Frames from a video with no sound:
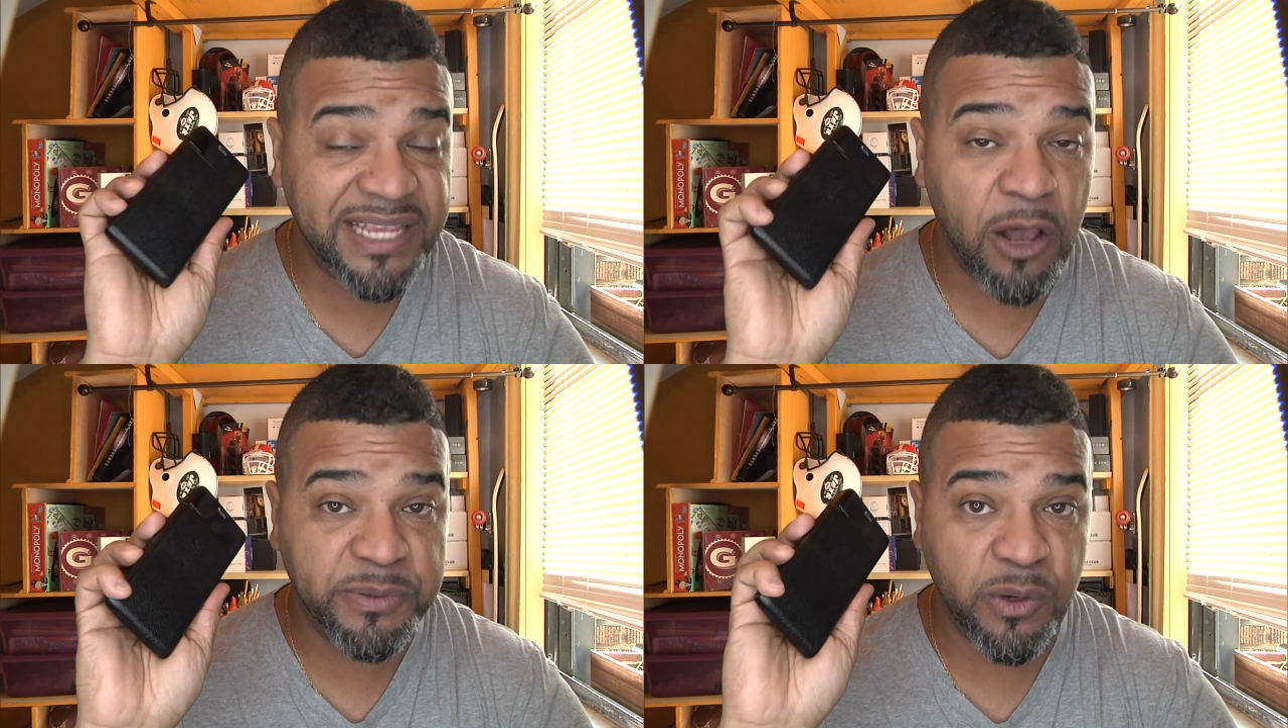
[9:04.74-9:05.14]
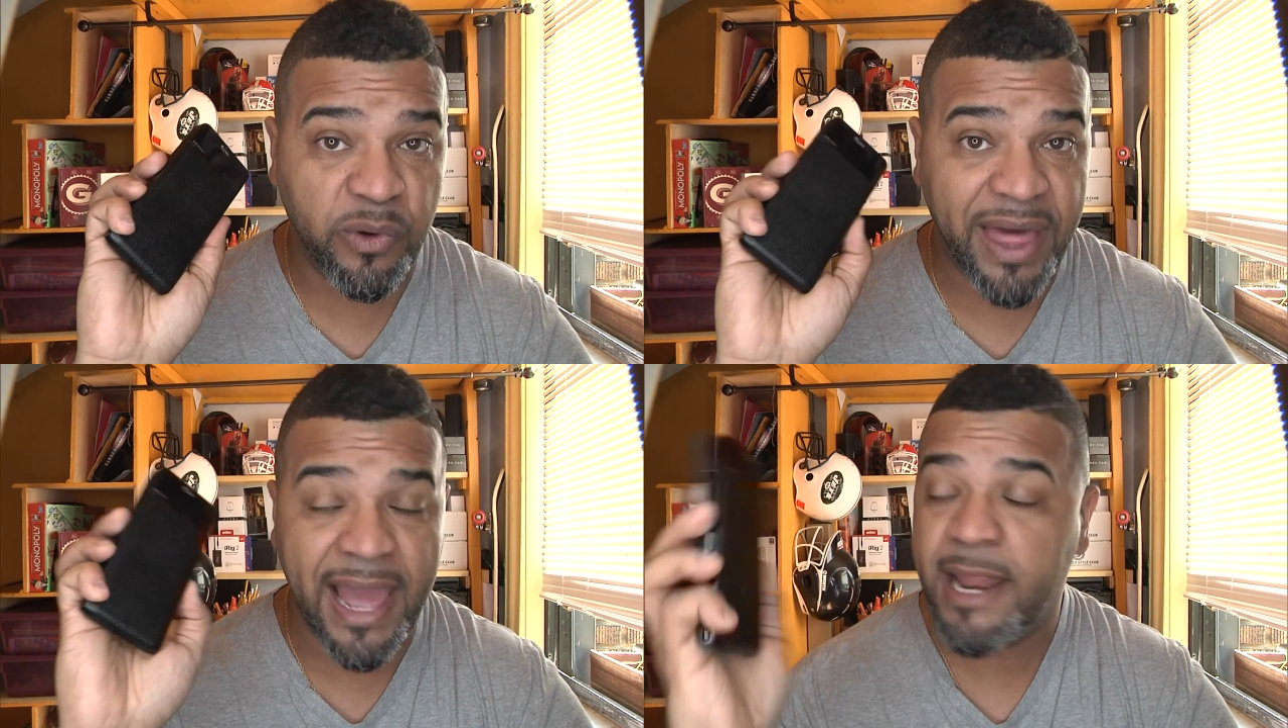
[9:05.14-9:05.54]
helps you
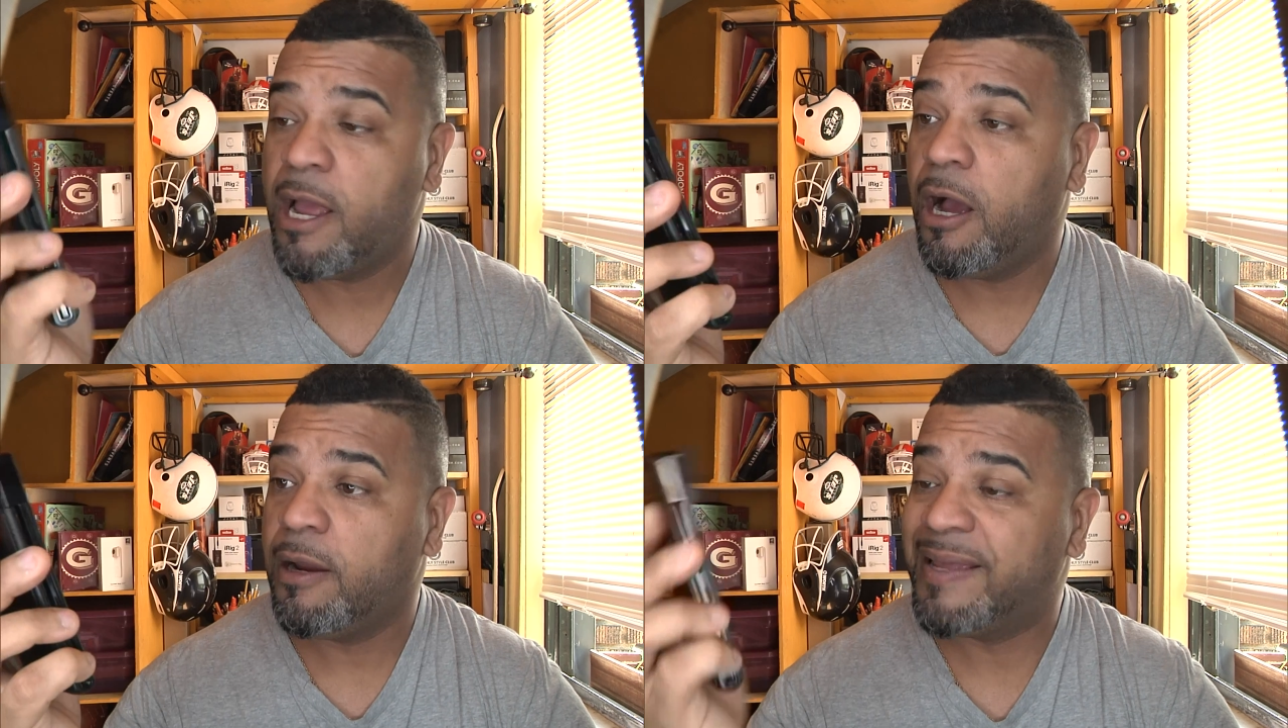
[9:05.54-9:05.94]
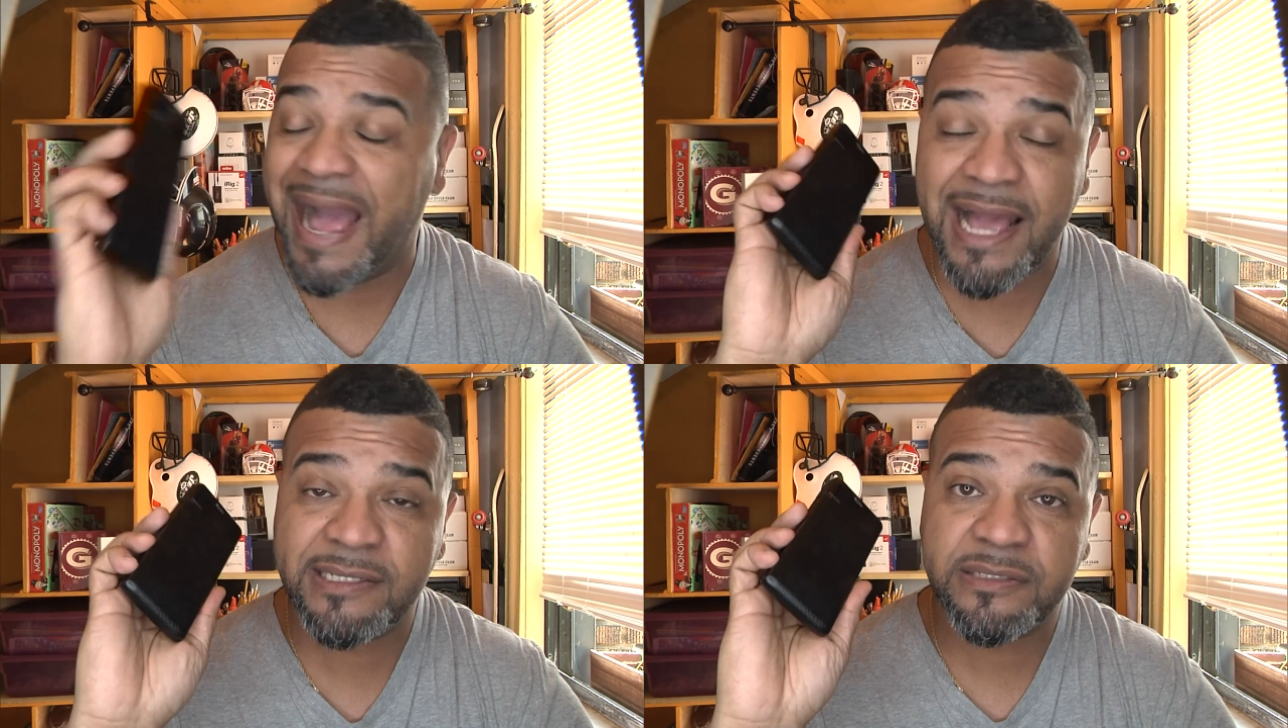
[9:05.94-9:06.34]
with that.
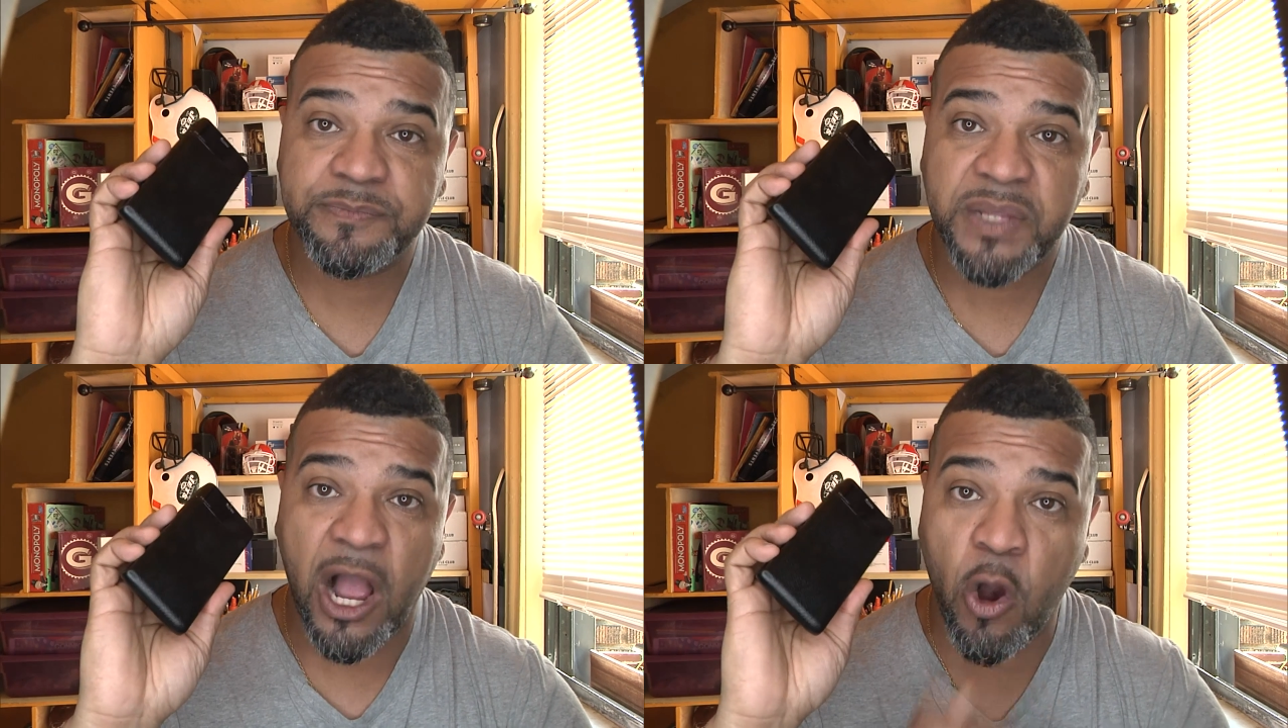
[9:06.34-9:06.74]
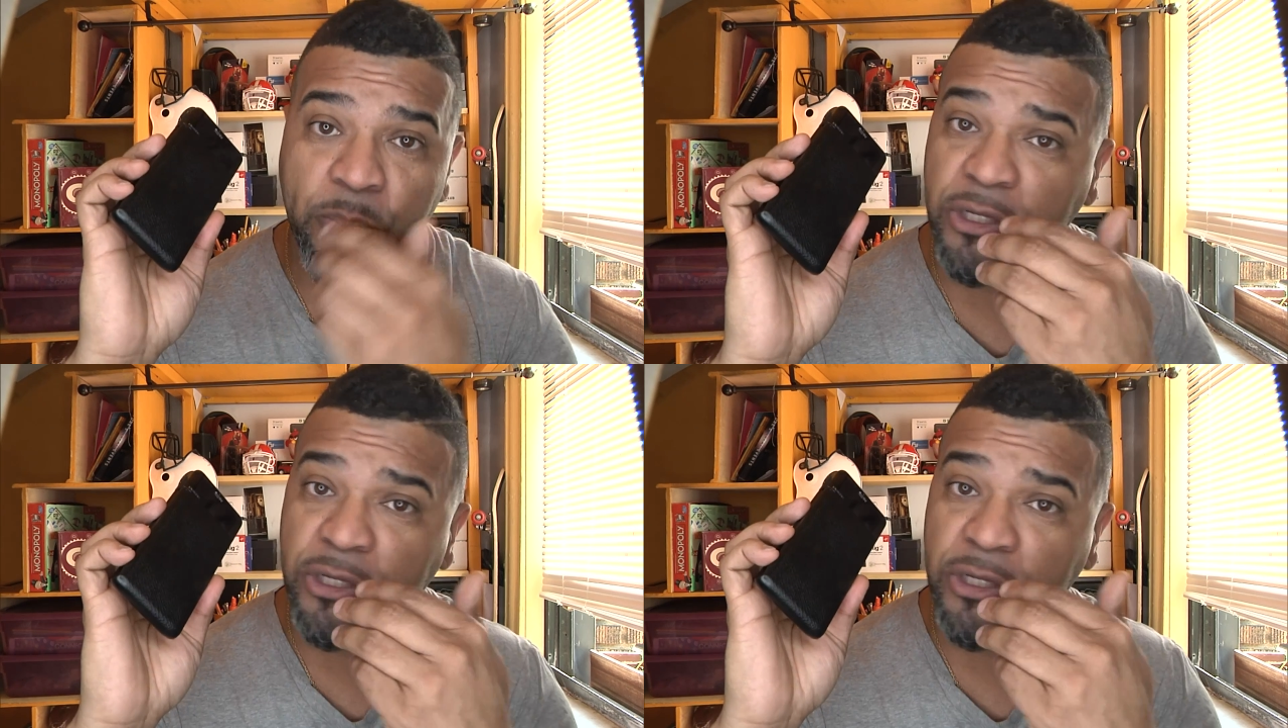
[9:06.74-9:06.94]
Guys, I hope